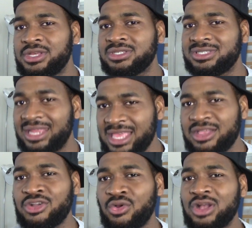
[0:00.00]
so that it
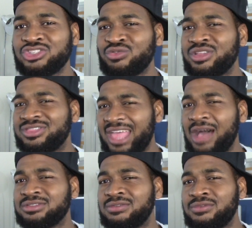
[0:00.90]
could cross over
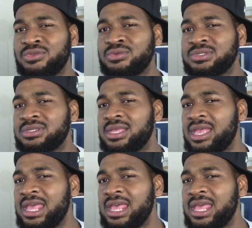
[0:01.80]
1,000 views,